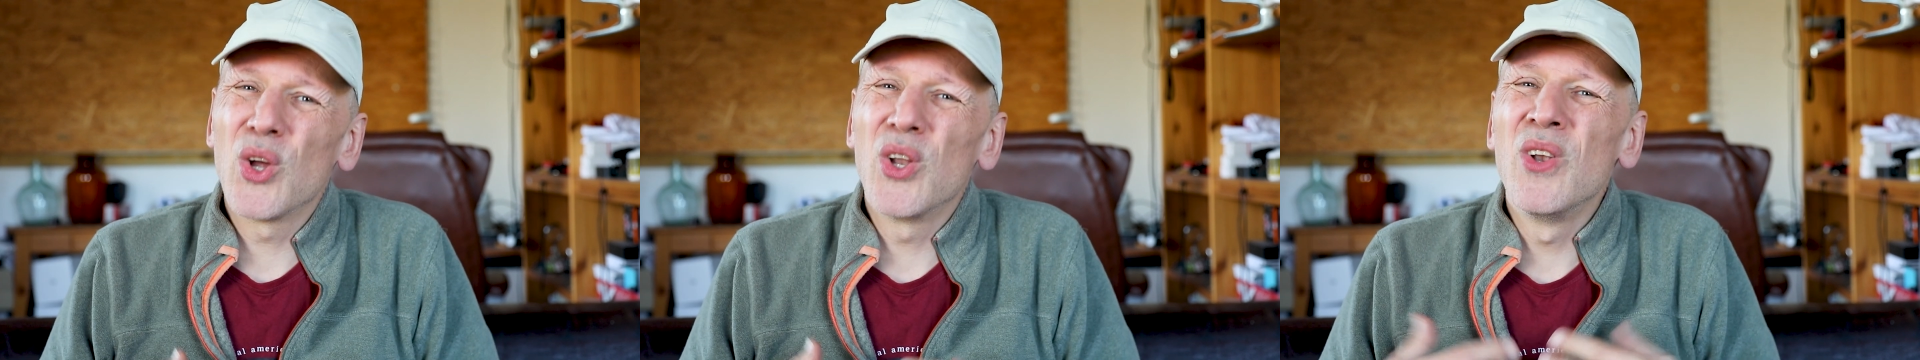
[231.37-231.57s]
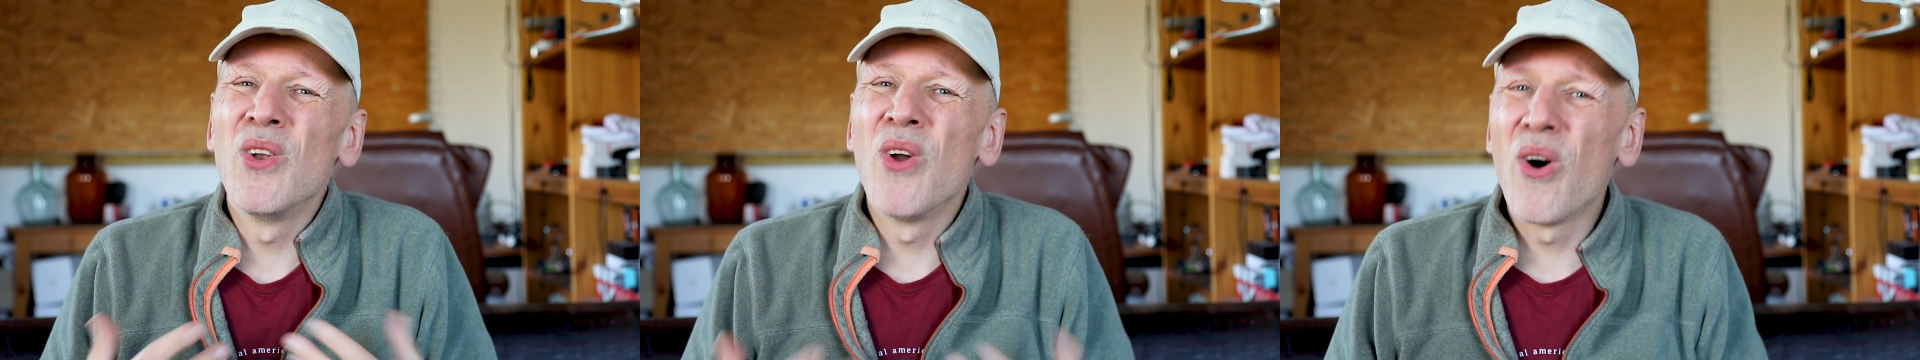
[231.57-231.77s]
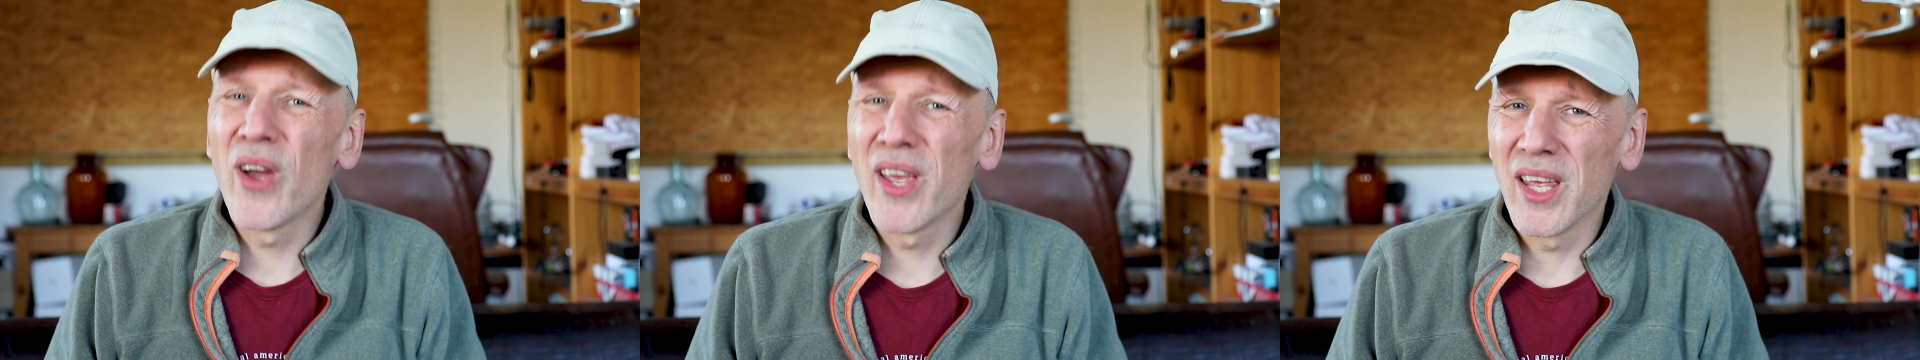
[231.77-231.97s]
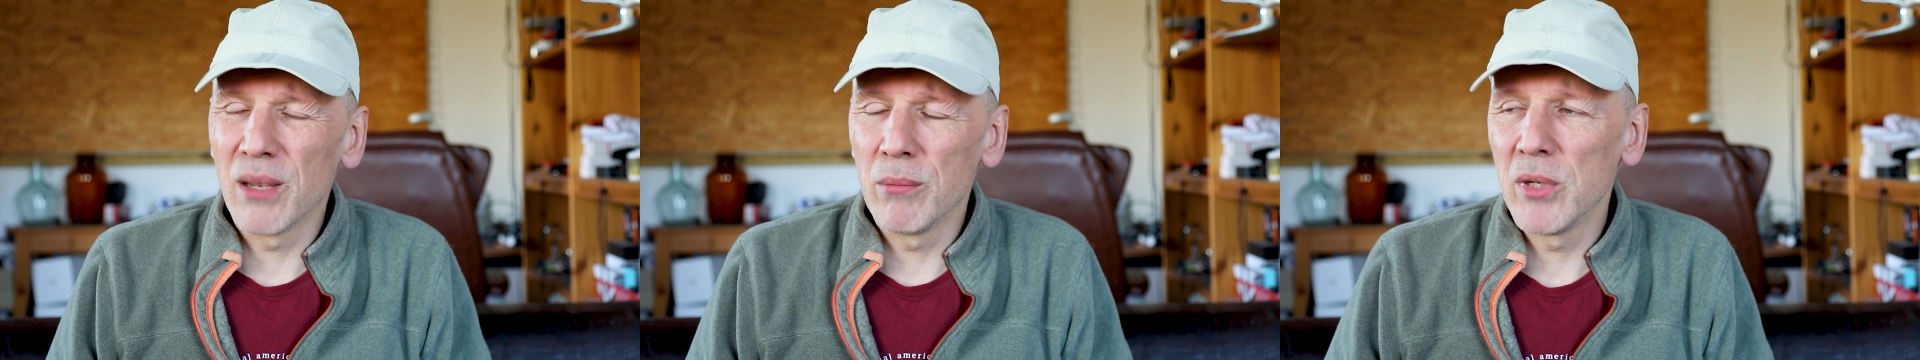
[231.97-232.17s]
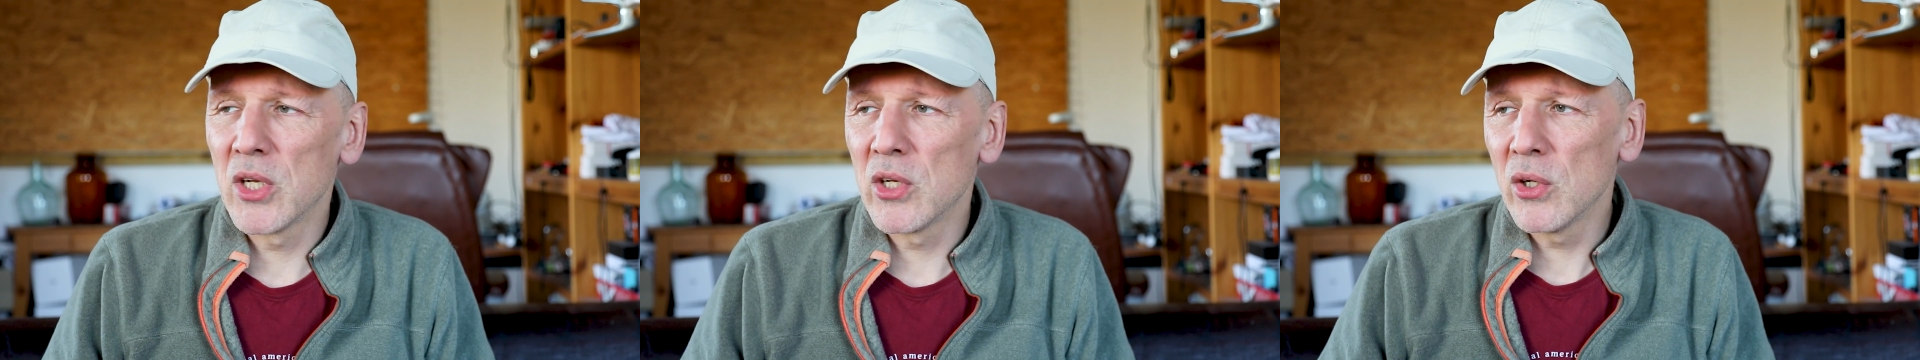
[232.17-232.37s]

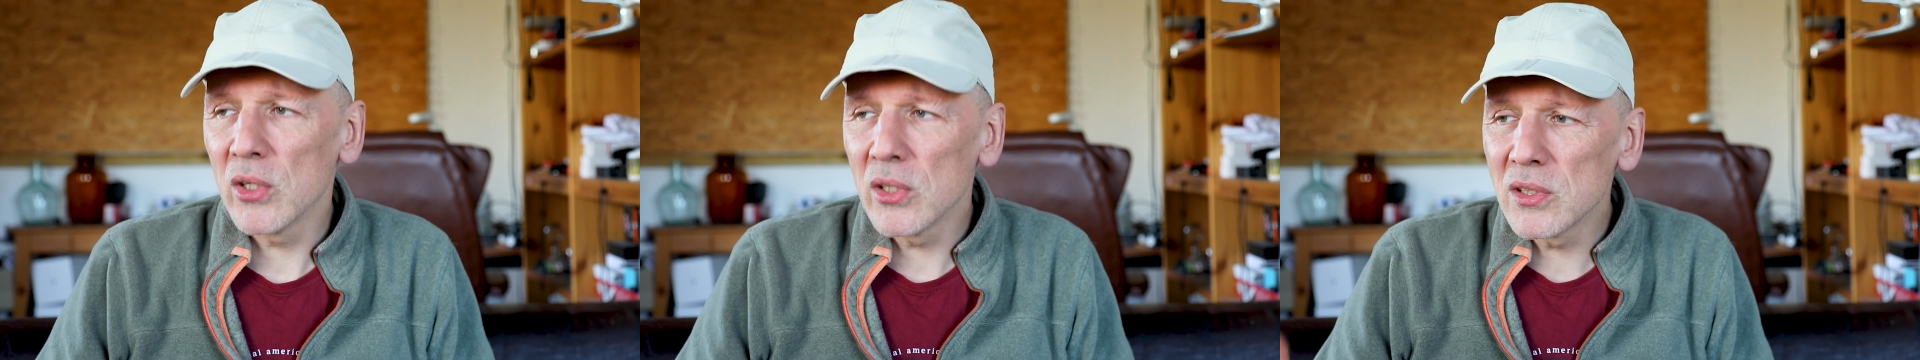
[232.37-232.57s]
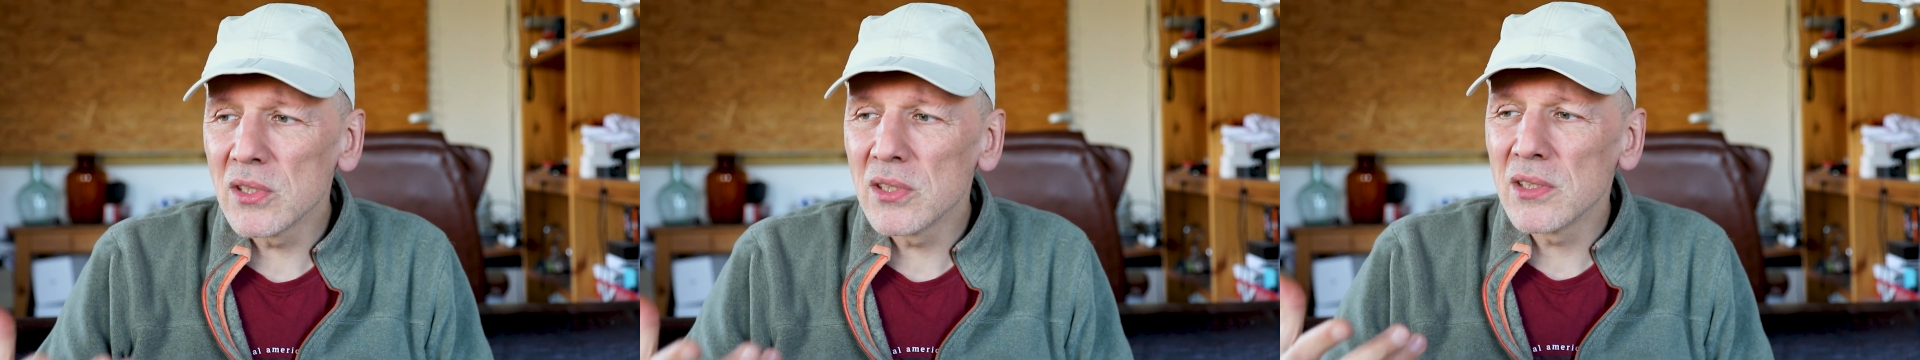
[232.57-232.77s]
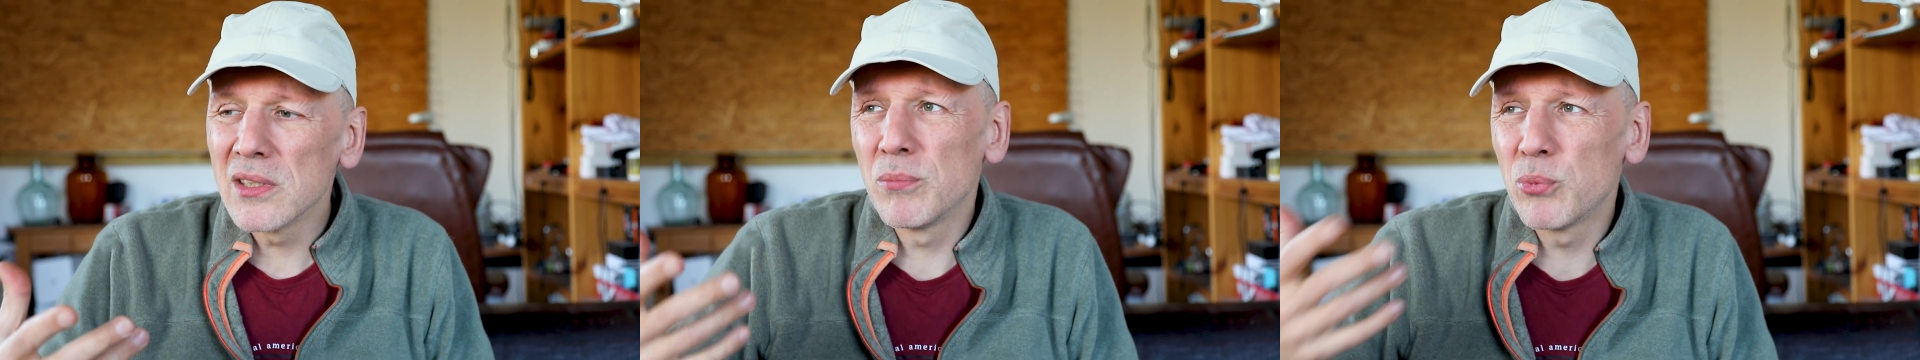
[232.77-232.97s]
annoying because